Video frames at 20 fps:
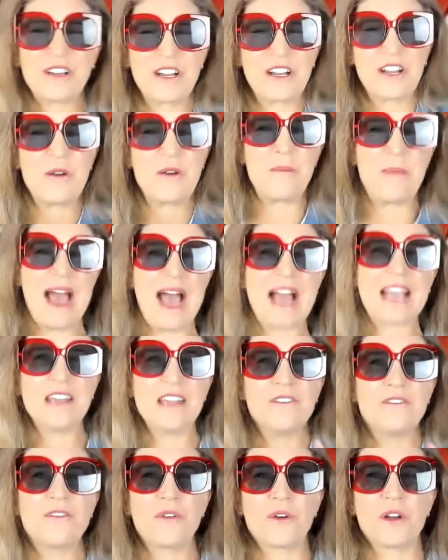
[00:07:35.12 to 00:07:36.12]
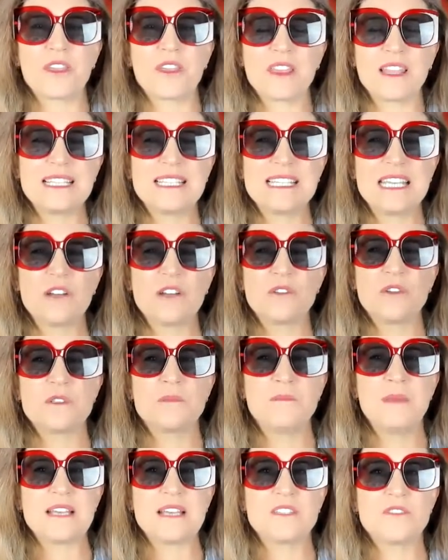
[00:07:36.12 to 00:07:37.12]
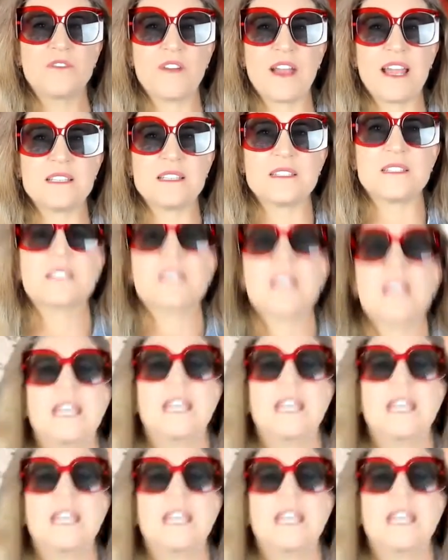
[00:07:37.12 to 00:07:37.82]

going to go back and forth. Let's hear those best friends.